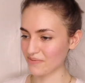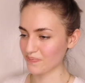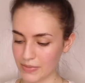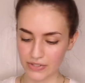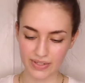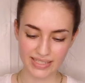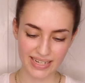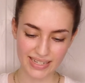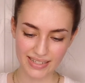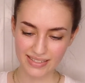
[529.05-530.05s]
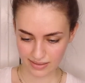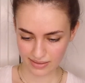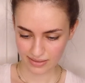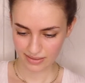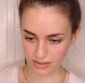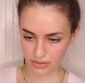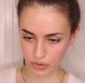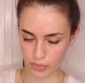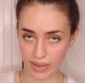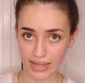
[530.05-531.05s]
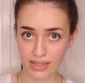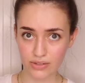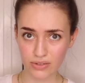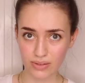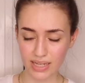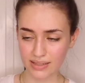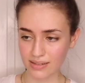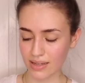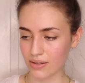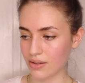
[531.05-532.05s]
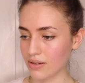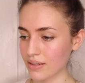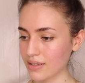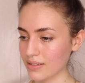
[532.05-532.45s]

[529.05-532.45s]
I'm so excited. It's too bad these don't last that long.